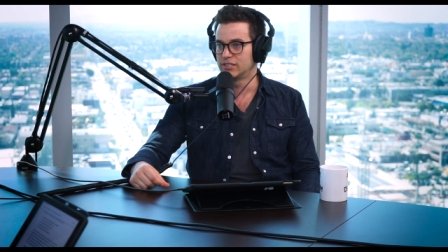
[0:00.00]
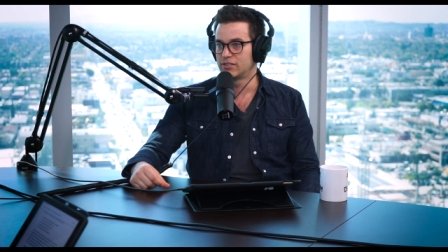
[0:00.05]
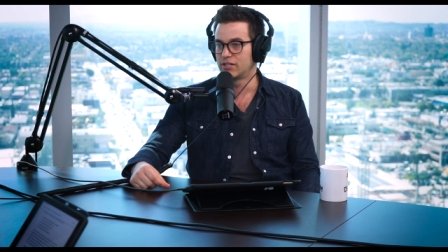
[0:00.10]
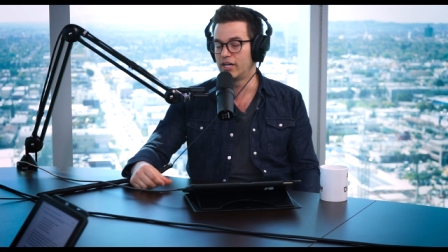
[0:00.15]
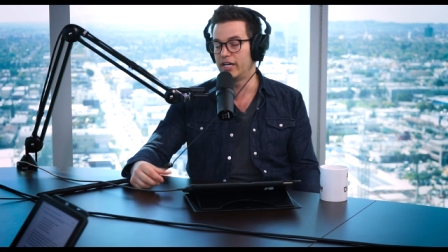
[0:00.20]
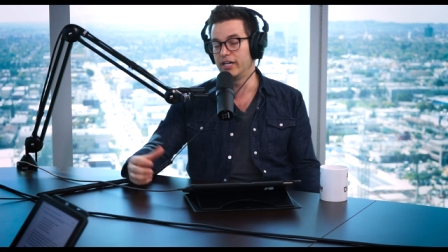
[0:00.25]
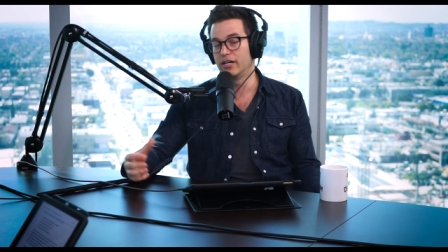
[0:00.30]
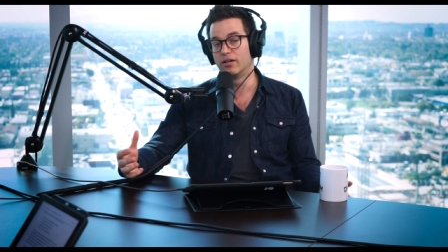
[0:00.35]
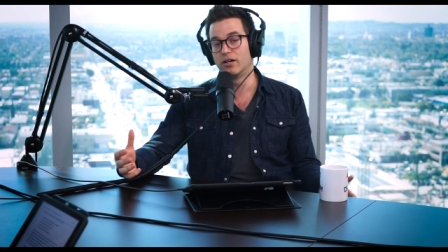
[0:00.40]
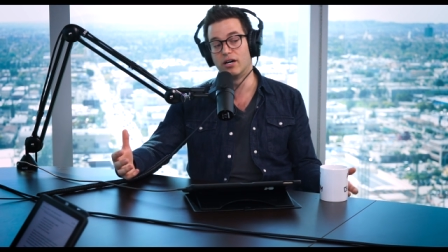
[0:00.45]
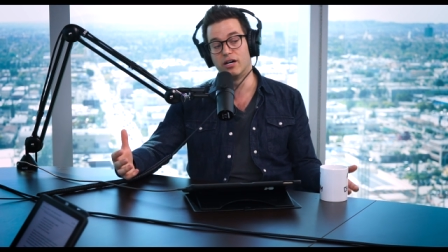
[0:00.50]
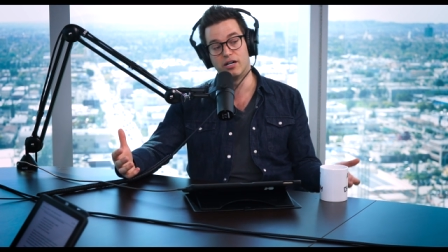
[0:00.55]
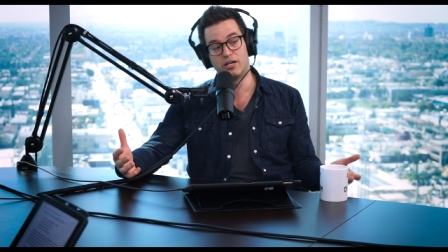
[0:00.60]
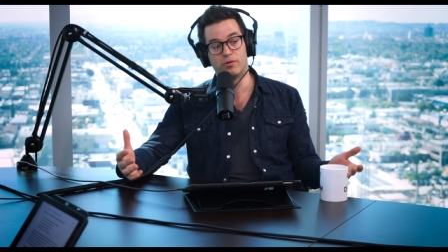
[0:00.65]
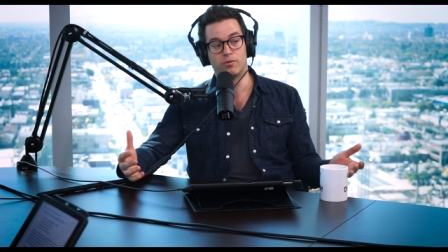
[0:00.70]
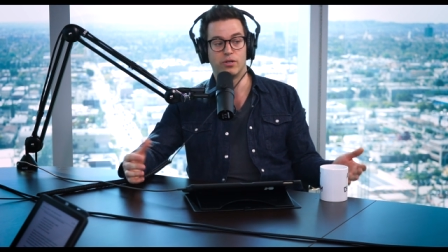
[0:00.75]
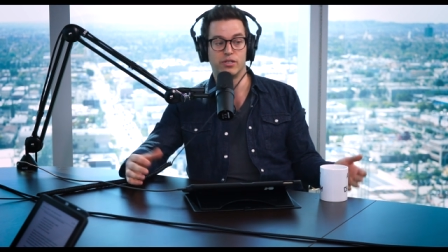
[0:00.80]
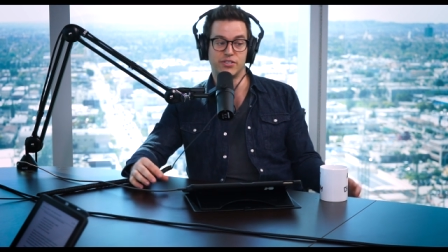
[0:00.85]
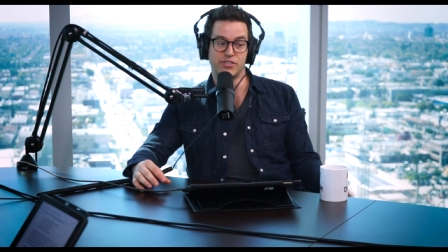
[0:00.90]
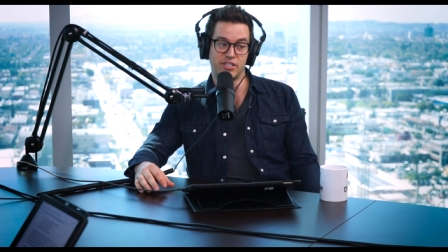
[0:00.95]
Right?
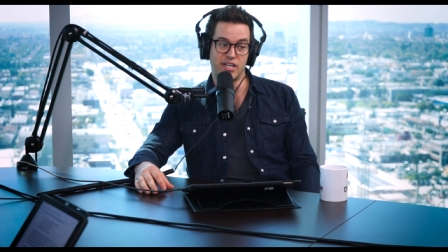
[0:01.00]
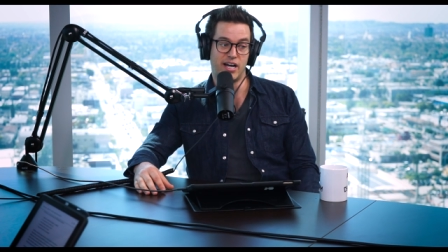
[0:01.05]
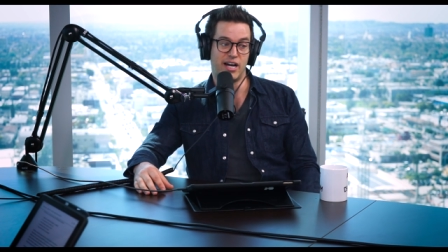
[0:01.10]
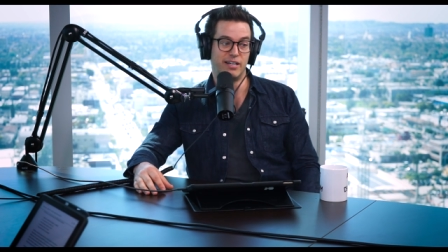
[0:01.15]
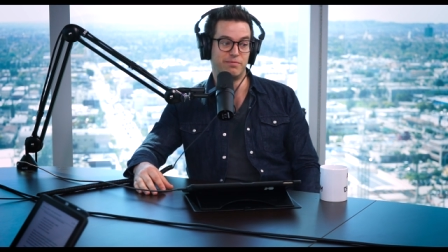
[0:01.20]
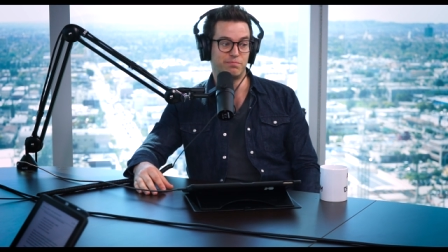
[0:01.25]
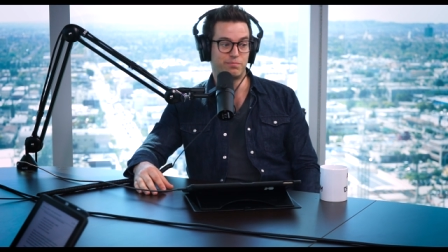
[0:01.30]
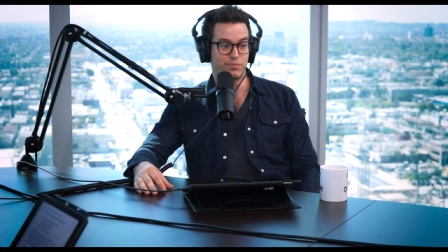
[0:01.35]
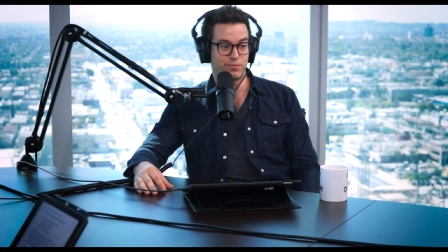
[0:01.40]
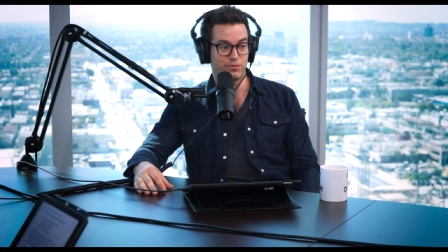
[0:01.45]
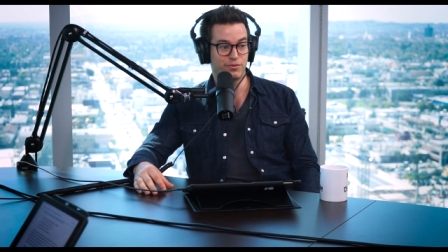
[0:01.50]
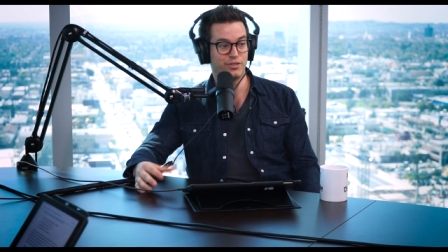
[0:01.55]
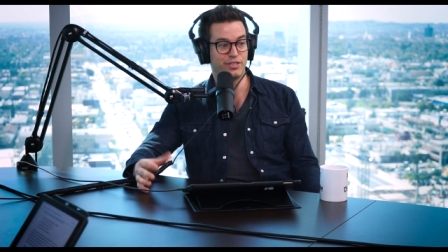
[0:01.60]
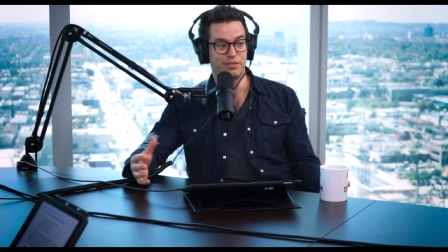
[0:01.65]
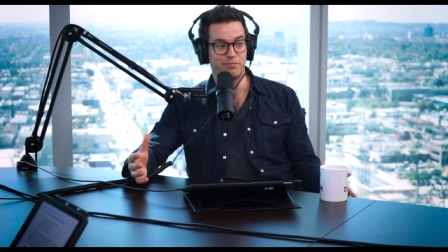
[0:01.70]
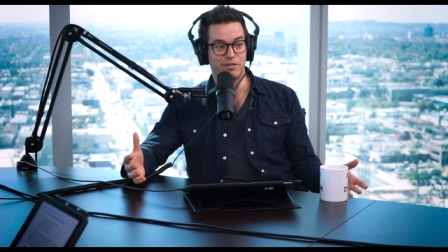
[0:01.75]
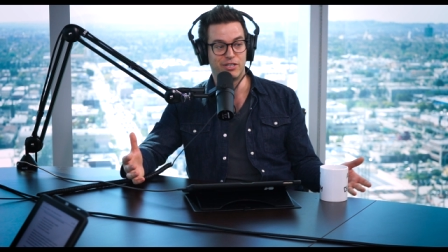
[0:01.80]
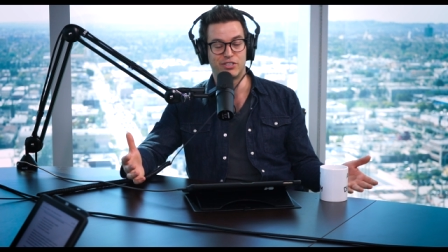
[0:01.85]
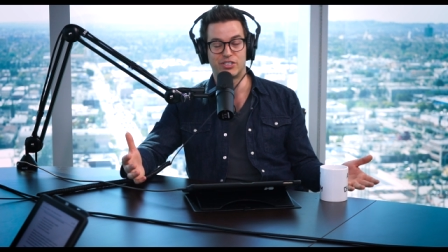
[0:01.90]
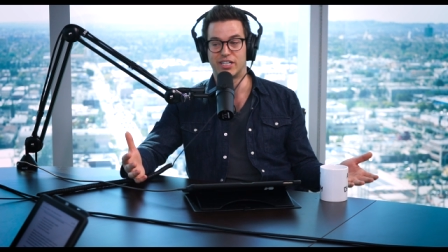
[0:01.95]
Oh, well, it's not
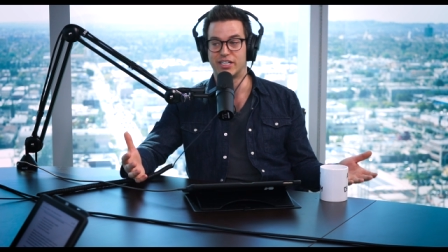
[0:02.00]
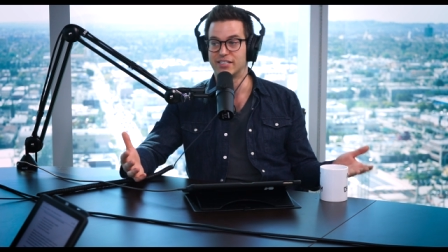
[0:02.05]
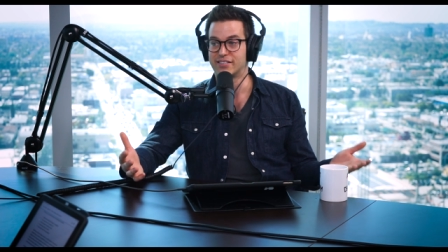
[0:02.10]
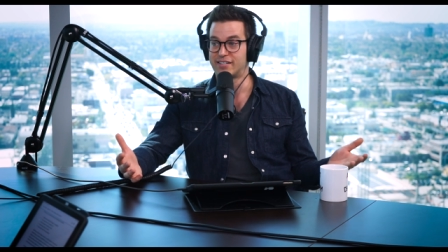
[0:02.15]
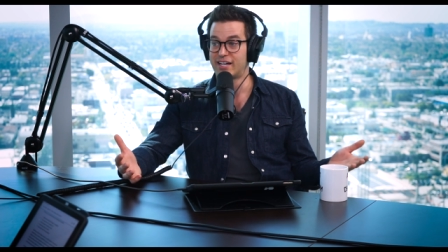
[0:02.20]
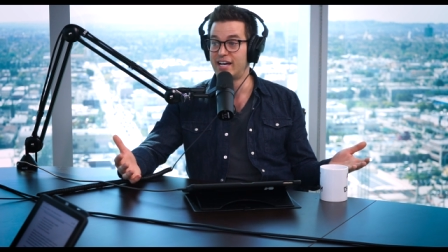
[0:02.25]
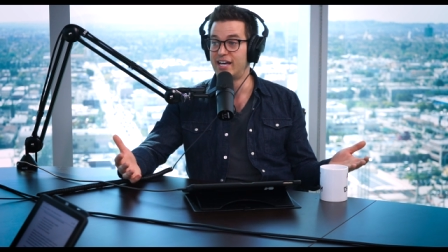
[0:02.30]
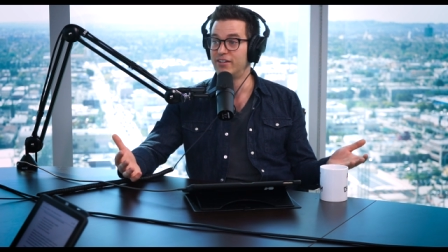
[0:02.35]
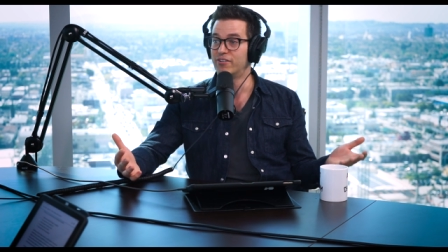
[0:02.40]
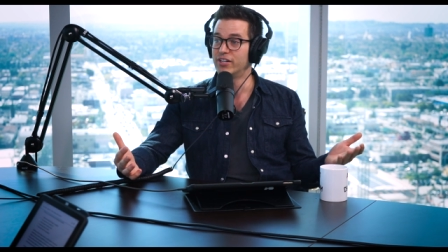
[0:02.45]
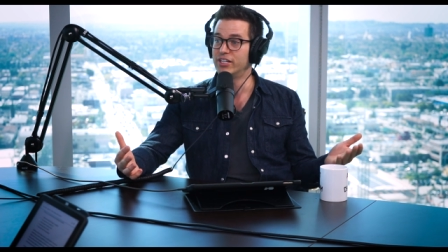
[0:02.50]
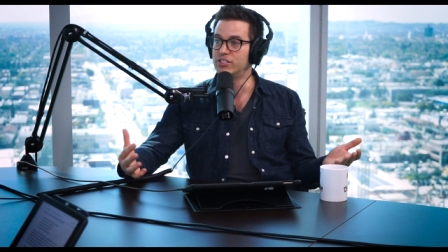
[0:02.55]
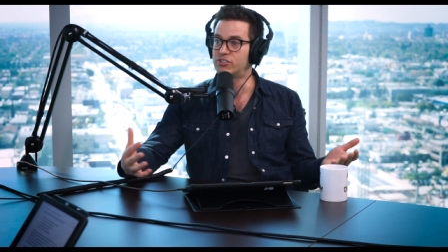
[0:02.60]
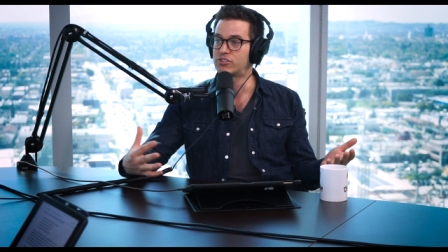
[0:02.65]
pretty much out of 10, right?